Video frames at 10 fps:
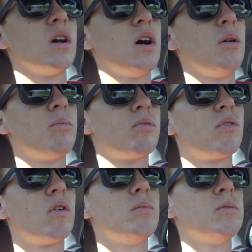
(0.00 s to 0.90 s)
I'd
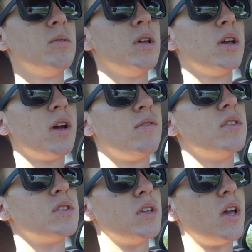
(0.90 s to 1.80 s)
probably have
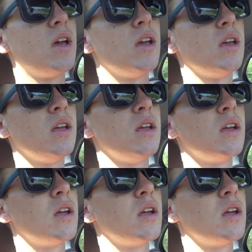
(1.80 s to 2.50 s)
to say